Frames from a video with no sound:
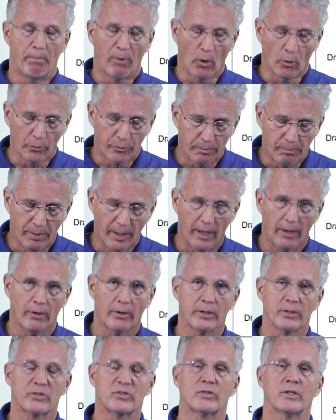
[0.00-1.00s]
both
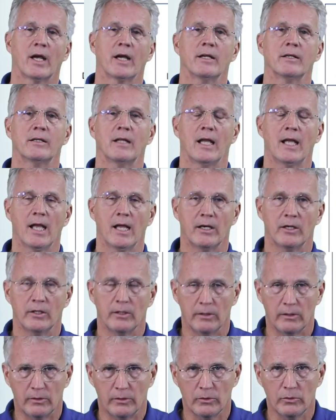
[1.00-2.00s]
parasite and
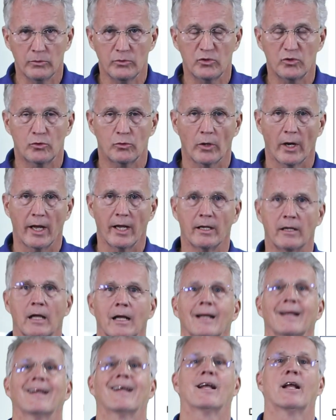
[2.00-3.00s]
induced drag